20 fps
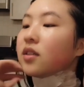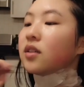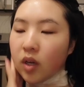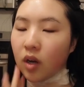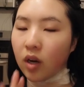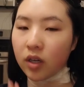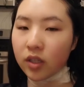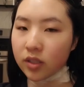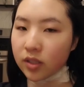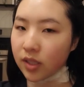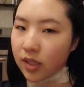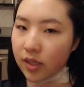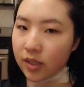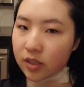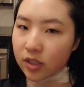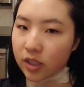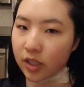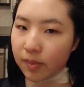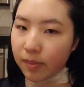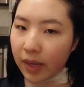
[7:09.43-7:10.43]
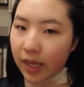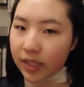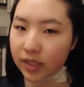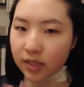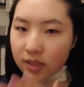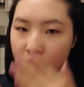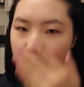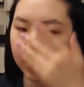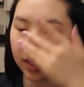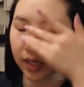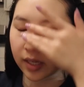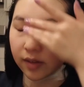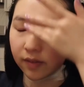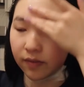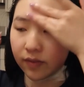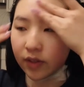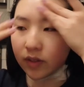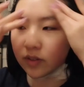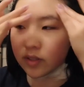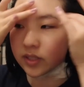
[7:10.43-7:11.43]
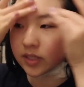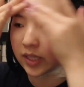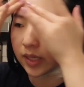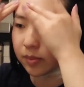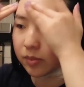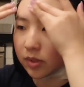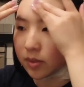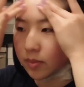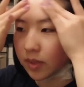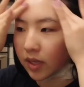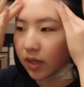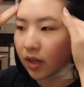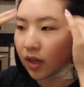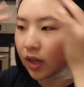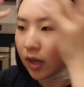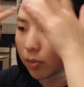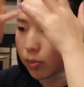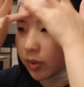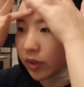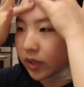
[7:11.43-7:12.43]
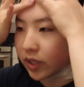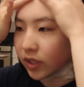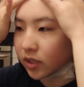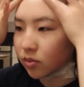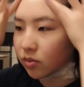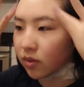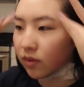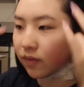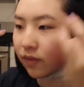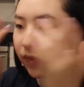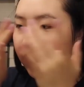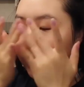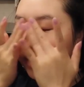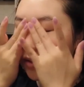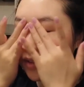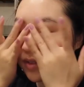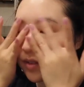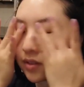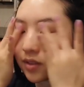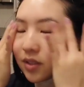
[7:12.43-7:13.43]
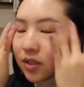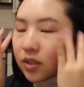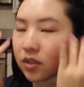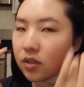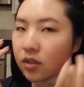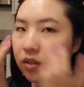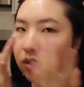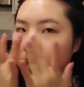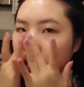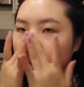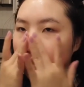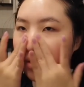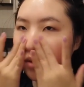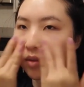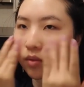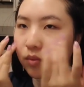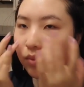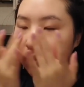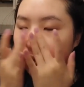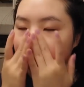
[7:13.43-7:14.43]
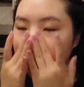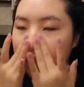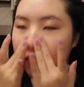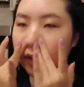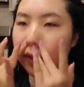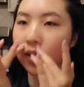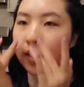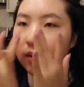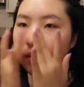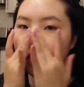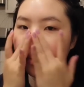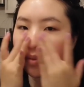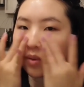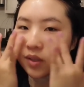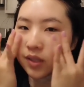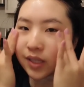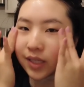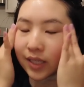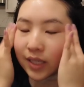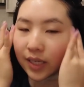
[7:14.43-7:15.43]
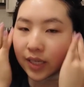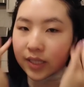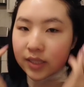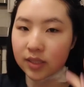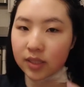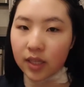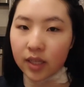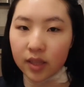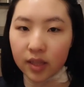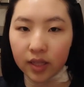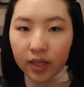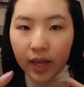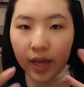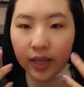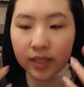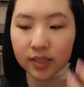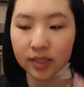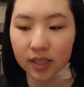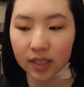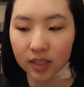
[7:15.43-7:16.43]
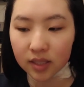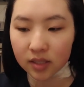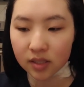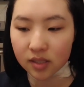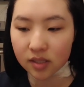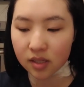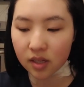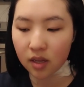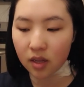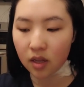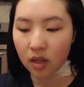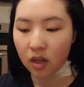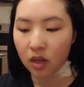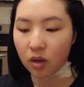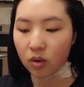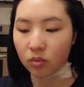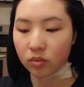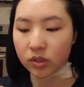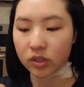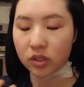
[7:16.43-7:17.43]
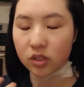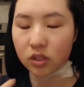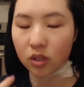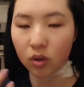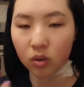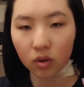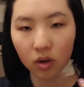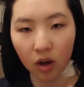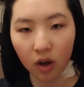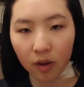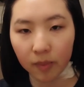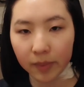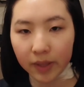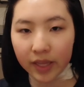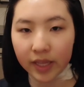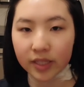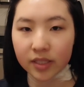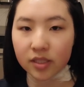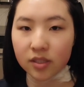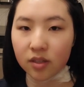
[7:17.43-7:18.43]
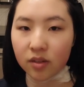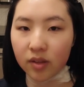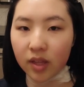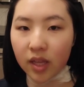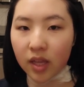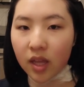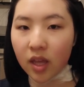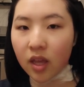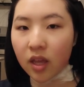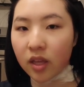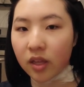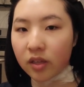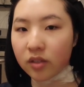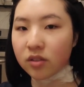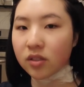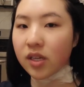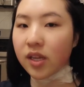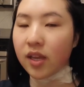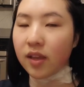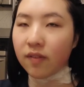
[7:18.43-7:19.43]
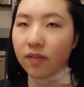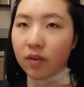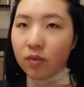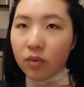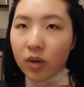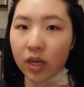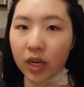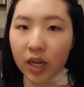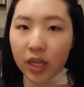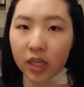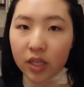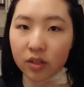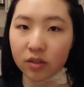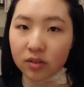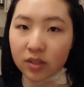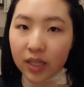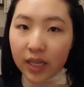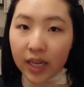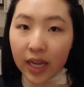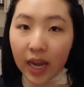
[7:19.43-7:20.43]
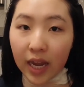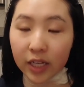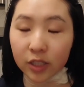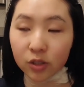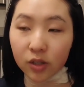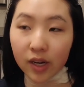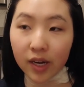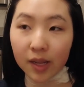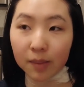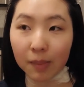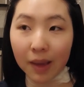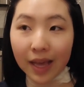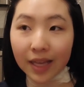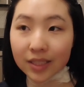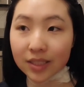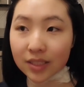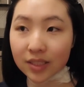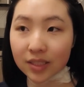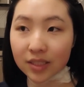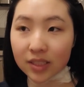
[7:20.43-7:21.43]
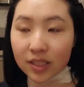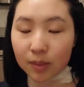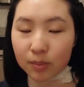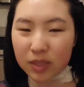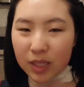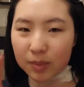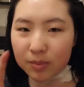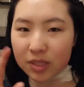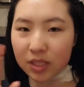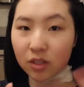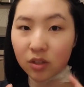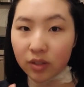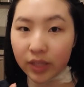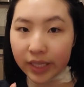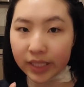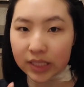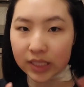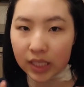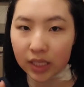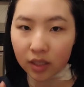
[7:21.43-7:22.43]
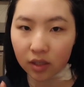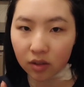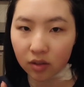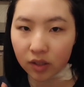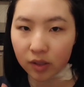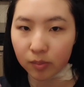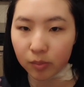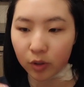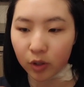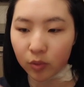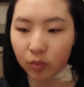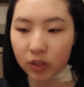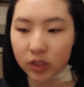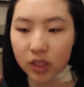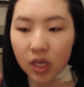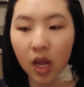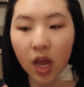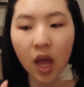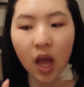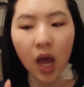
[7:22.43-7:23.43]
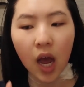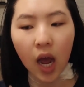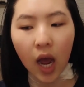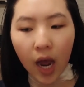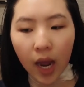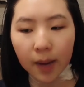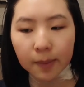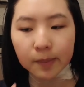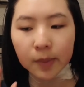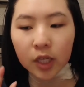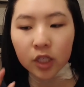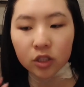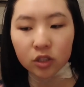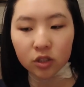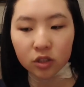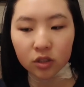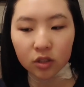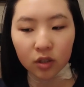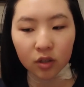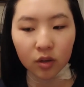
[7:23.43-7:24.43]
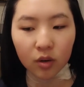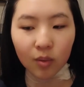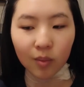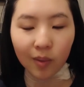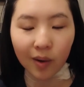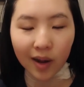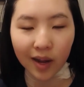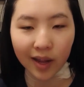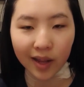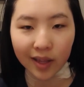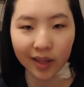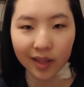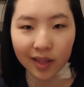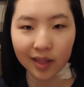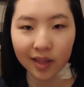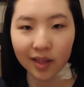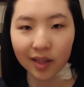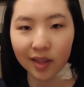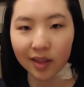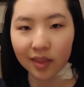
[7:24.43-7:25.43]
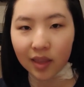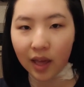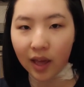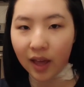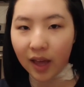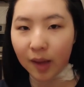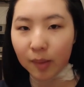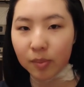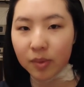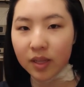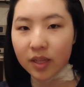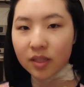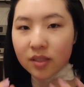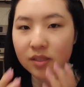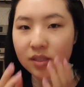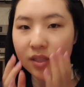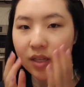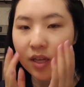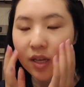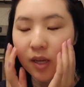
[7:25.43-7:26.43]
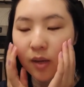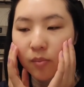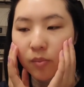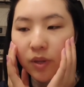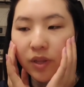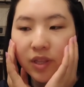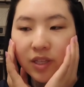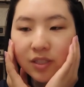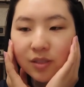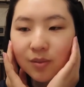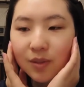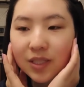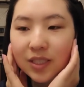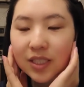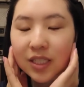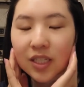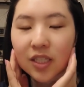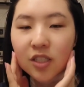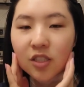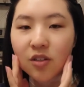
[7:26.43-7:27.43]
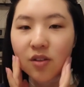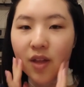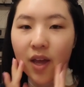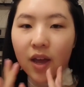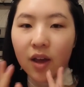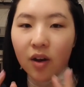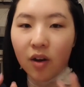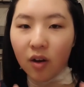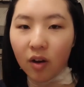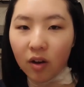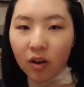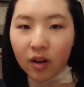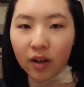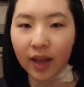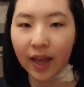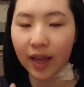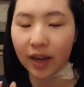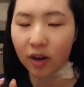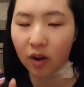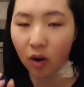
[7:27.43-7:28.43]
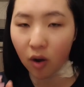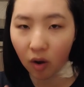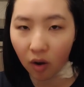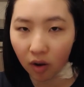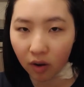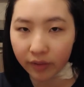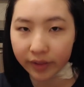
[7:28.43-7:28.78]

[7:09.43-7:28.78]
Honestly, sheet masks kind of feel the same to me, but this one feels really, really nice. Like the essence was so calming and soothing. Usually even when I use like hydrating masks, sometimes it'll like tingle and burn, which I'm not sure why that happens, but this one didn't do that at all.